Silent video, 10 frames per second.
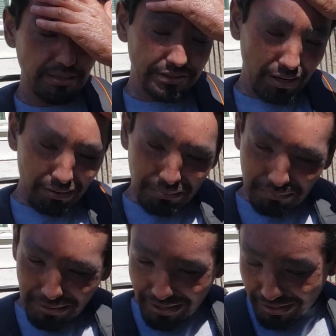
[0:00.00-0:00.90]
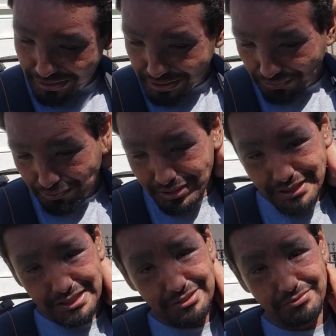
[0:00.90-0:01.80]
sorry about my hair. This
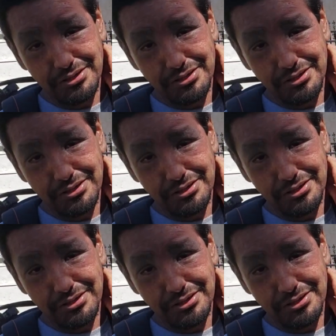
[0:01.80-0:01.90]
quarantine,